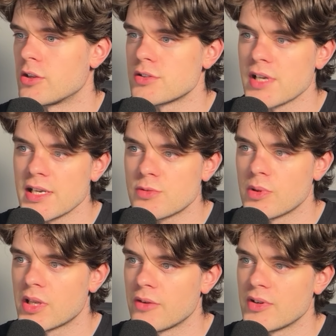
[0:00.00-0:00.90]
.size
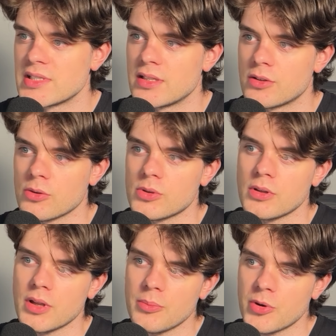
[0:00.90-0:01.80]
will give us the
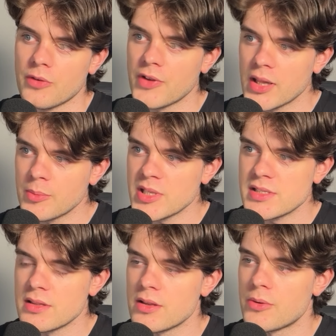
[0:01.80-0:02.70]
total number of
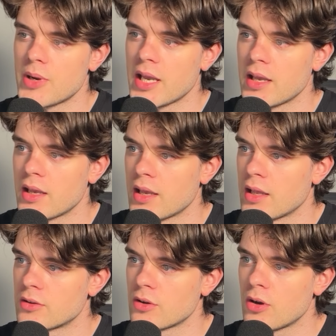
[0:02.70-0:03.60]
elements in the array,
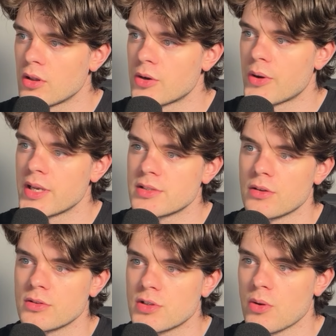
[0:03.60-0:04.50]
and all arrays
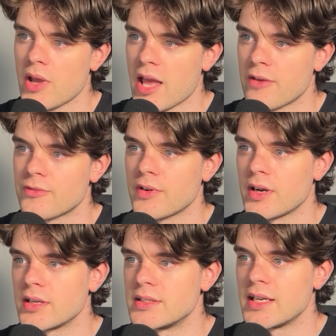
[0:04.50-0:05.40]
also have
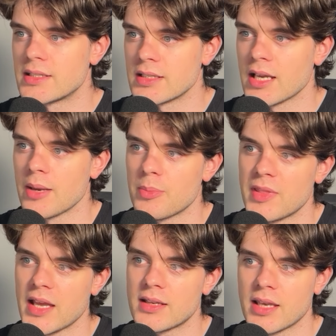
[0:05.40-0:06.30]
a data type
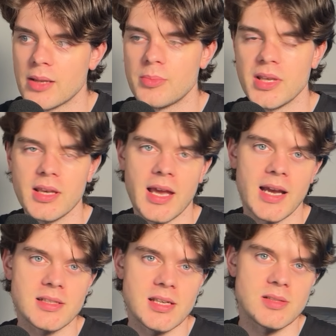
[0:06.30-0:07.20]
that can be
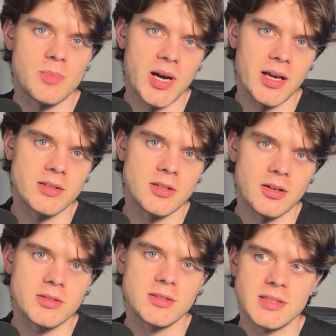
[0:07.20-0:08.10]
accessed by
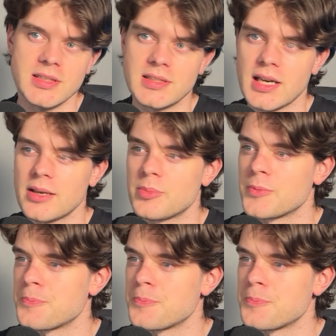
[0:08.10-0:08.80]
.dtype.